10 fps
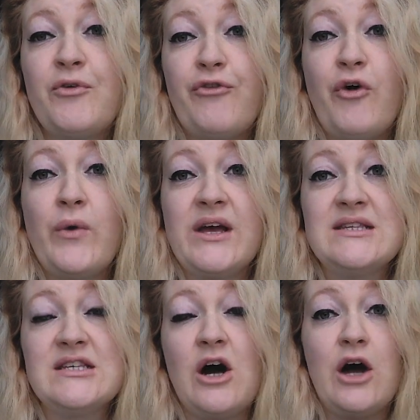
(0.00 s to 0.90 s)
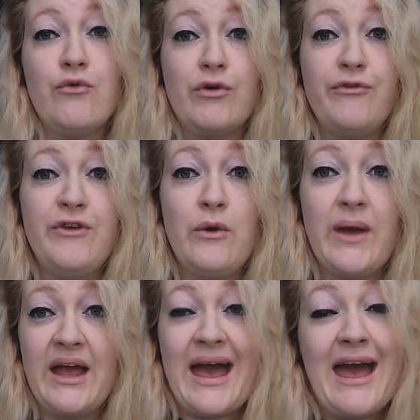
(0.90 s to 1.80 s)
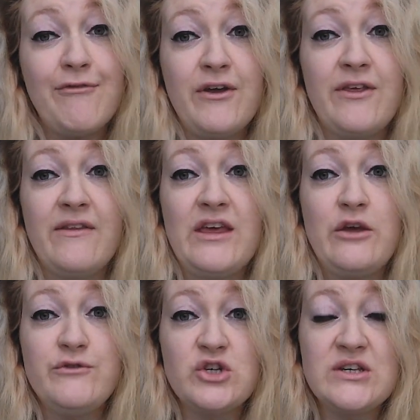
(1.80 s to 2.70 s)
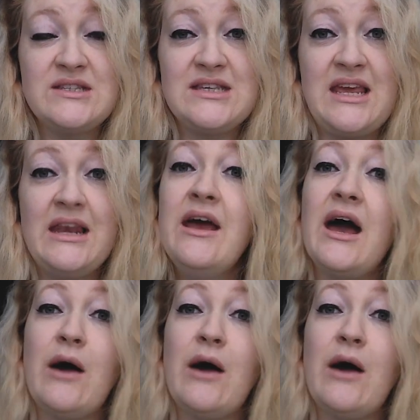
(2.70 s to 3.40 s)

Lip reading: focused on reviewing everything that you've just seen.